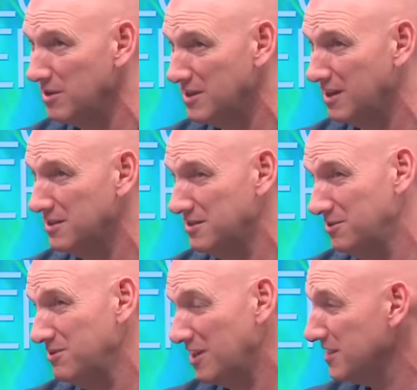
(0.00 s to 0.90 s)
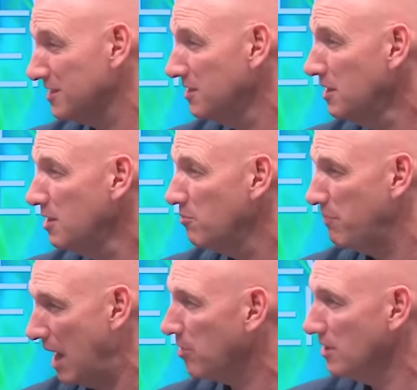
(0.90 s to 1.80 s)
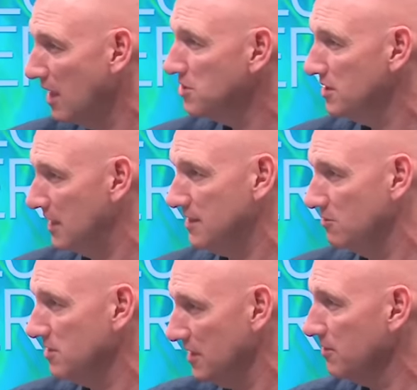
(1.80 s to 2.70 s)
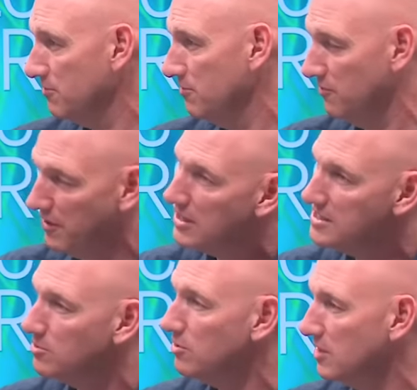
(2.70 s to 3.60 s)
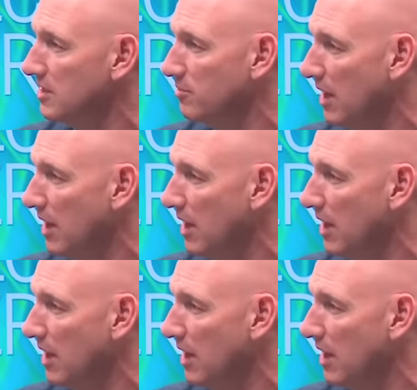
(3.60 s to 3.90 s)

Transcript: of do two dozen Babel legends that sound just like very similar to what's in the